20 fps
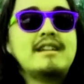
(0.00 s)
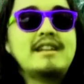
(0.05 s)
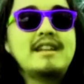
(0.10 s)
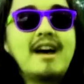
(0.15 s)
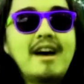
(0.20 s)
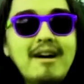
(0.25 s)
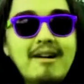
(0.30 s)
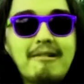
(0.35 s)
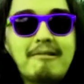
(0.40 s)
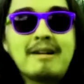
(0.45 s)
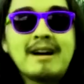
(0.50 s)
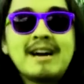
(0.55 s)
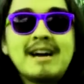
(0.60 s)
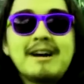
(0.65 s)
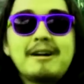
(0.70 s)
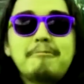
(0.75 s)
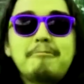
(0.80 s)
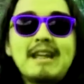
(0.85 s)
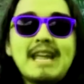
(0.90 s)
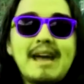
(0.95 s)
No,
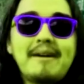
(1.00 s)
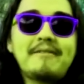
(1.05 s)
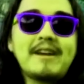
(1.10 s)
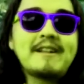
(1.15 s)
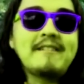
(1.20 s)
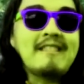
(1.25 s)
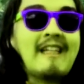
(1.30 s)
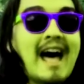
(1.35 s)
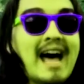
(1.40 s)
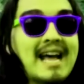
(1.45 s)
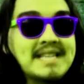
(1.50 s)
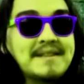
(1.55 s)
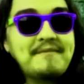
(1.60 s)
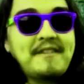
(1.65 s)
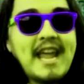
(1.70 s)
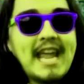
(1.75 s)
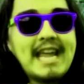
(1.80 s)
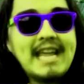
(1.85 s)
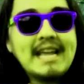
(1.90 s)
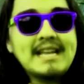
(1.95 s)
we have a Las
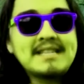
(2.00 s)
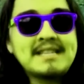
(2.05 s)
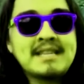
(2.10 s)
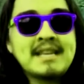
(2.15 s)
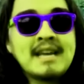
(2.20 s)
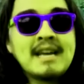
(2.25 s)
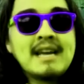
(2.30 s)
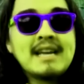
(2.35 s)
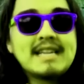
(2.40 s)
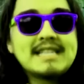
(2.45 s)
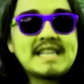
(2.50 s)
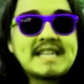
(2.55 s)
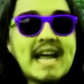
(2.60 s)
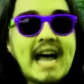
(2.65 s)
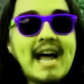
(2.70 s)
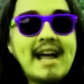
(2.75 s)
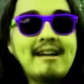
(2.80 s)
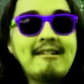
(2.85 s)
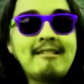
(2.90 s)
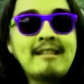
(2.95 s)
Vegas
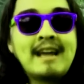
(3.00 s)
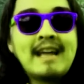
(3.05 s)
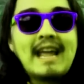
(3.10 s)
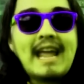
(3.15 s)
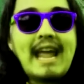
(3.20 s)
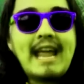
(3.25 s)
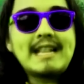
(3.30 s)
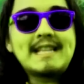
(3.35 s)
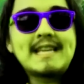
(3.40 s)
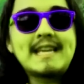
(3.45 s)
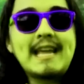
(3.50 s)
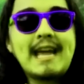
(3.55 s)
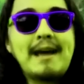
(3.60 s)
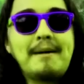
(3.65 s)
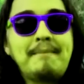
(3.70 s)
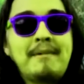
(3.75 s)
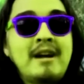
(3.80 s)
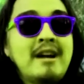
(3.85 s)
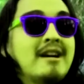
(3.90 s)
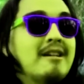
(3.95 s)
style
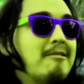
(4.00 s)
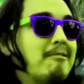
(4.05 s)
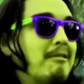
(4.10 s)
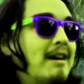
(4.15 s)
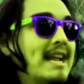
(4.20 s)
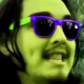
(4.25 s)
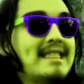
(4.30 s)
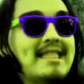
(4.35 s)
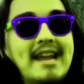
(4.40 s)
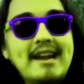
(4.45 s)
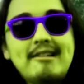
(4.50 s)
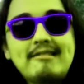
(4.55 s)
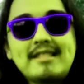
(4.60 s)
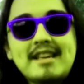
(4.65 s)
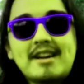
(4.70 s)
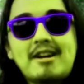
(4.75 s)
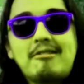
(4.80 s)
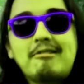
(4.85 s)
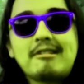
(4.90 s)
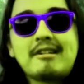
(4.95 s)
ATM right there in
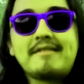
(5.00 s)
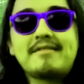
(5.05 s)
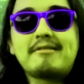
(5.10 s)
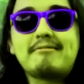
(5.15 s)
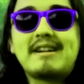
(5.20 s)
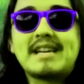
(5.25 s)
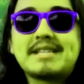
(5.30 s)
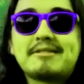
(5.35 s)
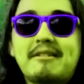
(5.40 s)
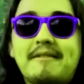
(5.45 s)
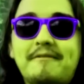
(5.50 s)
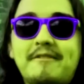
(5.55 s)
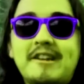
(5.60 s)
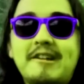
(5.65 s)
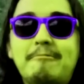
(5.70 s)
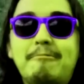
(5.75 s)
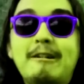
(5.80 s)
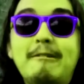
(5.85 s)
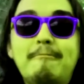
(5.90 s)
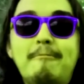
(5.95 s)
the corner of the restaurant for
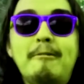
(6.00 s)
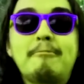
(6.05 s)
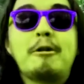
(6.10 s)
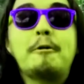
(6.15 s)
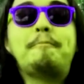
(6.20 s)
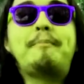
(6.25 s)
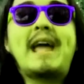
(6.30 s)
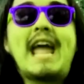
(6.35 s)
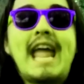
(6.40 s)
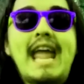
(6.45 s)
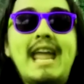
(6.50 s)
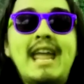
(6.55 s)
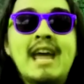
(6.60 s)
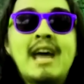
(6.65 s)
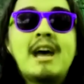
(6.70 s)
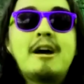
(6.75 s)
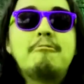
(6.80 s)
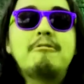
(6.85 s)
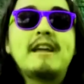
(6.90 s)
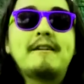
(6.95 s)
you. We will pay,
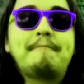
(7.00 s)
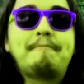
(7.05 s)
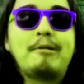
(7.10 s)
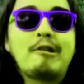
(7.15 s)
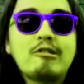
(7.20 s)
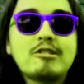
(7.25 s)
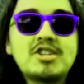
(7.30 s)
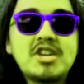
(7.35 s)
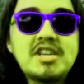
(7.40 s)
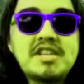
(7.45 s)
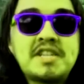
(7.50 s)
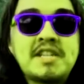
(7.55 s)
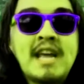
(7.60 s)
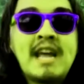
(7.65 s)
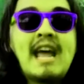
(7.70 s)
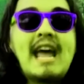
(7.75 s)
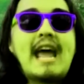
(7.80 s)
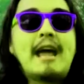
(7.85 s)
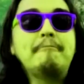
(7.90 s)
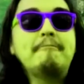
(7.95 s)
we have purchased
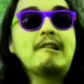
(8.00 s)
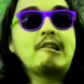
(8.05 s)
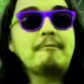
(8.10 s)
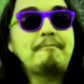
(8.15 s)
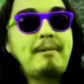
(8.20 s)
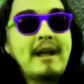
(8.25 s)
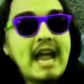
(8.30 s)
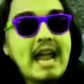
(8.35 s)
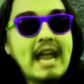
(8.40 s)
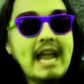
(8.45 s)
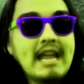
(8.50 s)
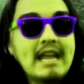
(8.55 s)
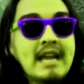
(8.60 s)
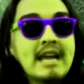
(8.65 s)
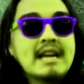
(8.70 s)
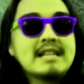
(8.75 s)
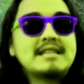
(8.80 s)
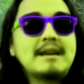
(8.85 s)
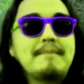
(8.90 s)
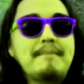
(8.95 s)
and we are paying
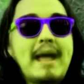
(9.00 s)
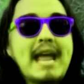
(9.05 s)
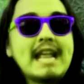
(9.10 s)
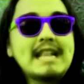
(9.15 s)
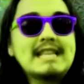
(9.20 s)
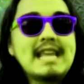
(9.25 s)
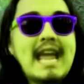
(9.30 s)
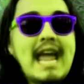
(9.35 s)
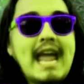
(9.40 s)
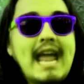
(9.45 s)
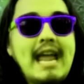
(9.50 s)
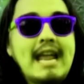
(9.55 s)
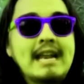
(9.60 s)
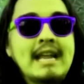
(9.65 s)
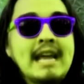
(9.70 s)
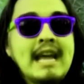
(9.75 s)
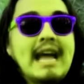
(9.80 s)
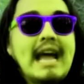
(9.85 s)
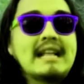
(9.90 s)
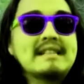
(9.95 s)
to maintain
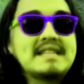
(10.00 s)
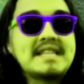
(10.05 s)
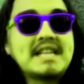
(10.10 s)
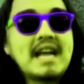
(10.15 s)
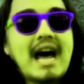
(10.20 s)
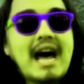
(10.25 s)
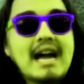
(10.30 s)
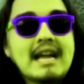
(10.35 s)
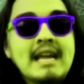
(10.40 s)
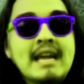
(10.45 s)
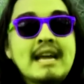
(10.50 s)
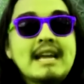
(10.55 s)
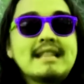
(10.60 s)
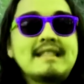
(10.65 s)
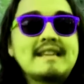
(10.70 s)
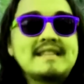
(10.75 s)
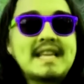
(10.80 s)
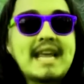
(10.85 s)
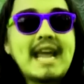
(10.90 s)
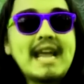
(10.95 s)
and stock
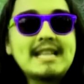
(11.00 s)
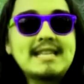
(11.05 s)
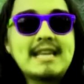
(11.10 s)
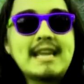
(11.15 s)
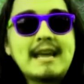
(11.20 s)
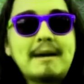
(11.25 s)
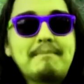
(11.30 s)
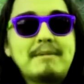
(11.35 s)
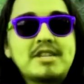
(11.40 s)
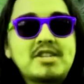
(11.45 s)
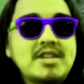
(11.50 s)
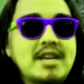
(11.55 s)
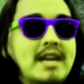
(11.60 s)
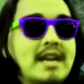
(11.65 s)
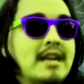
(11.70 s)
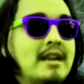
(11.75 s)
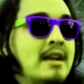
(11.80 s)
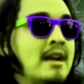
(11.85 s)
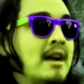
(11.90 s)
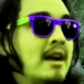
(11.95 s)
this ATM
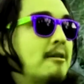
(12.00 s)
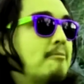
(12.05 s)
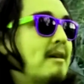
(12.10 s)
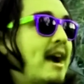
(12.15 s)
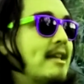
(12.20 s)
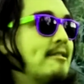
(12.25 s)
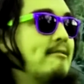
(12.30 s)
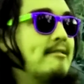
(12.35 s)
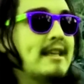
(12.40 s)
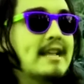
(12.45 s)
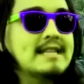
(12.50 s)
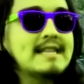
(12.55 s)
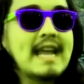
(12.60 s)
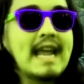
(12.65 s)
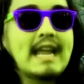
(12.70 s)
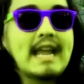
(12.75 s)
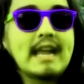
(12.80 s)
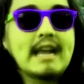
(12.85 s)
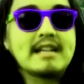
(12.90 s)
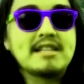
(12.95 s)
machine rather than
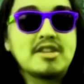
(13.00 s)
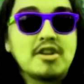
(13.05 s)
taking a